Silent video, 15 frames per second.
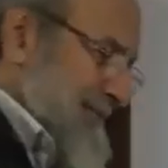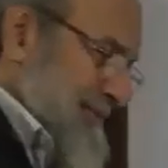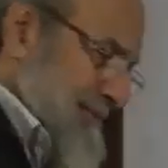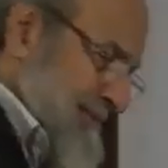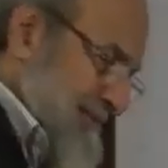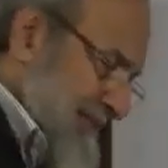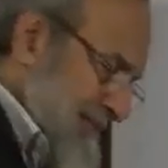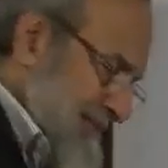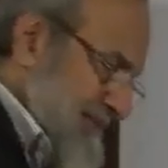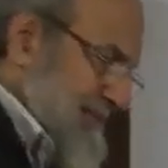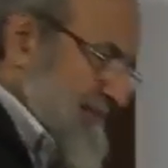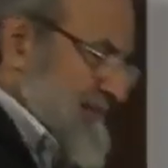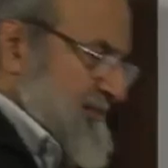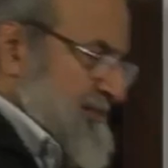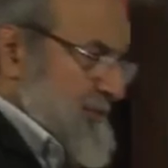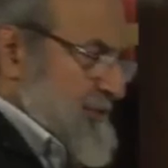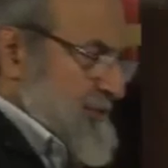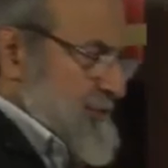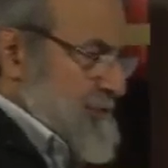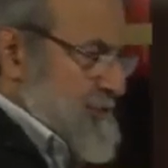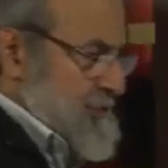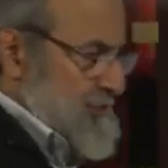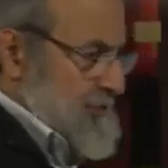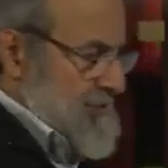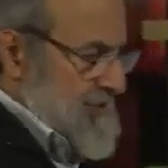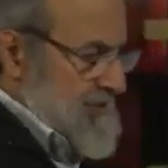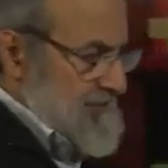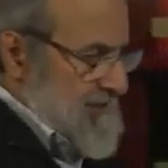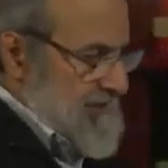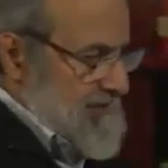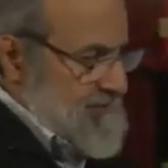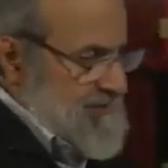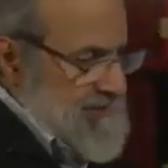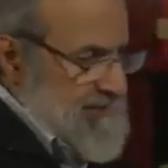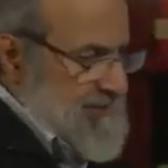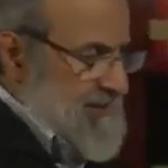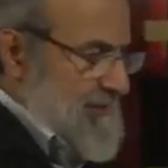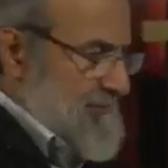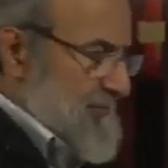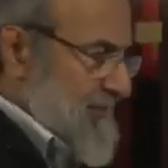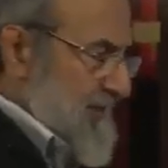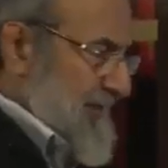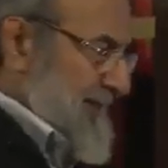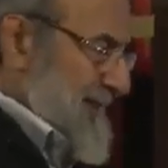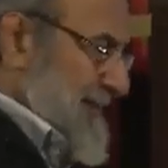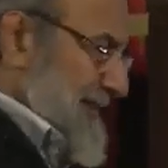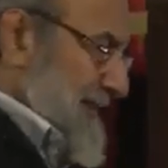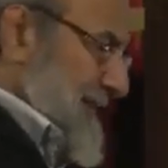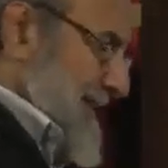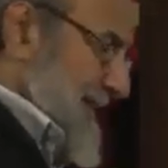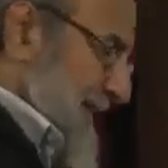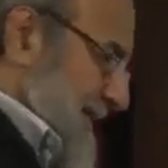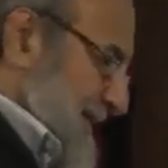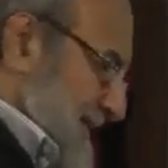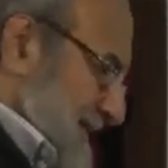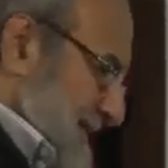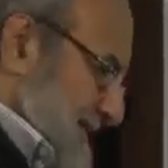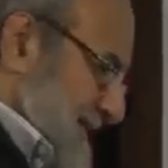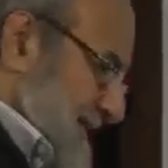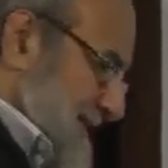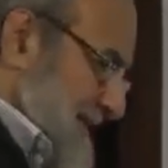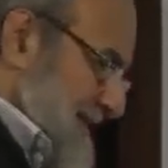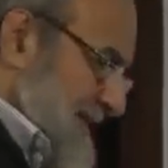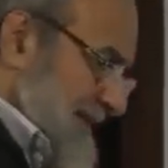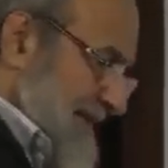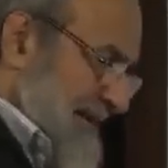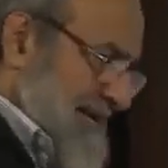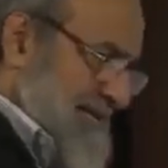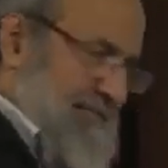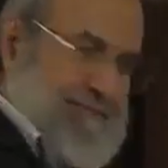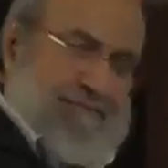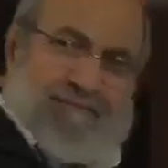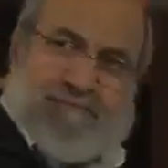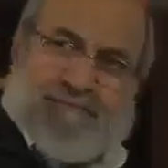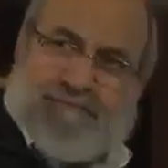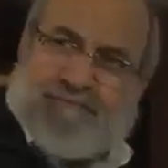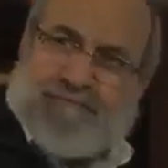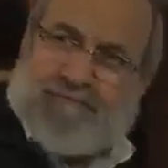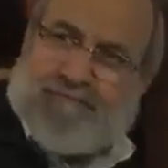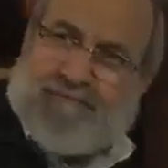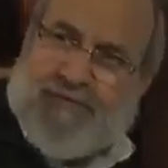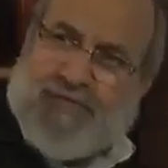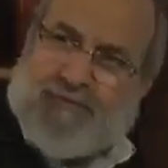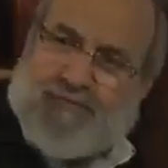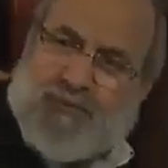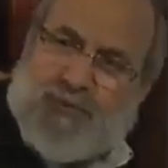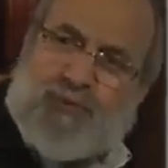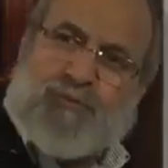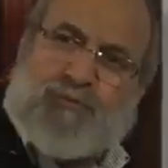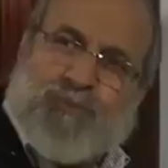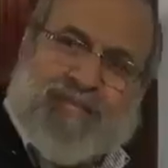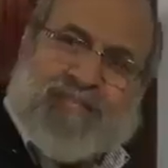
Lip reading: in a sentence to convey the meaning that a certain act, verb, took